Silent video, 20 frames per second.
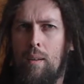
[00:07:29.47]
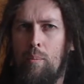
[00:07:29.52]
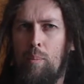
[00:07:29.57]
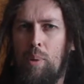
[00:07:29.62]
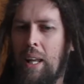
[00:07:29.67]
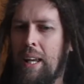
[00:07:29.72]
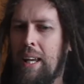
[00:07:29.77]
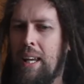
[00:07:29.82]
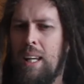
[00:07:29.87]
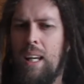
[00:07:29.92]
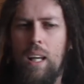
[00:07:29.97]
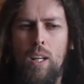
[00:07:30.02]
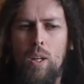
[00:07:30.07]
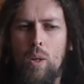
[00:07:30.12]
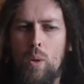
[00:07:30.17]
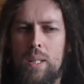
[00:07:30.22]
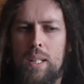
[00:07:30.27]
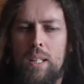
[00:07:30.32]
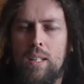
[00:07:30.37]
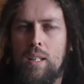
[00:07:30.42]
Playing
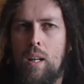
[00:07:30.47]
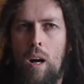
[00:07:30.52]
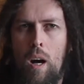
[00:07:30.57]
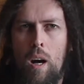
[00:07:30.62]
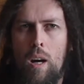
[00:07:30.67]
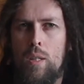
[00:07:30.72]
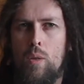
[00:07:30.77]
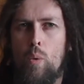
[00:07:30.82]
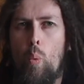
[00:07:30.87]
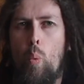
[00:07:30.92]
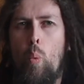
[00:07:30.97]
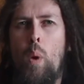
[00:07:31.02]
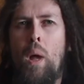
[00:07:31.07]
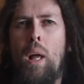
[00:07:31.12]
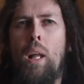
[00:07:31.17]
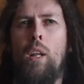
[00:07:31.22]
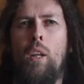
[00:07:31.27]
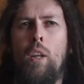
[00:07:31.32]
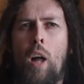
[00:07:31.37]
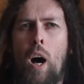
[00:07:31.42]
useless cards
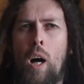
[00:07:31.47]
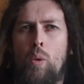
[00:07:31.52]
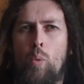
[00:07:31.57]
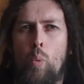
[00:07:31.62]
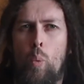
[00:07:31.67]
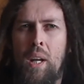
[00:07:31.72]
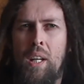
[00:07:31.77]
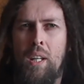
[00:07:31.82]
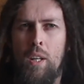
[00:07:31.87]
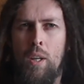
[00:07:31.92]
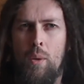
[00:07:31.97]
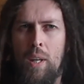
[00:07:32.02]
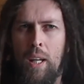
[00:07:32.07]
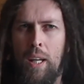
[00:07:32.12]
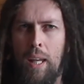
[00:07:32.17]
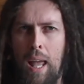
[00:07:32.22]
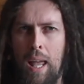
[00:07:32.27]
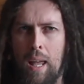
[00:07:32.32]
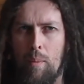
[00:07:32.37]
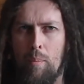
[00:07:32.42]
will not win you the
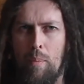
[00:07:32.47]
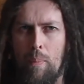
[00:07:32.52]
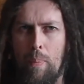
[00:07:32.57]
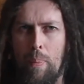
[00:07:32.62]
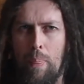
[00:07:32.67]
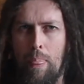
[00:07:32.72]
game.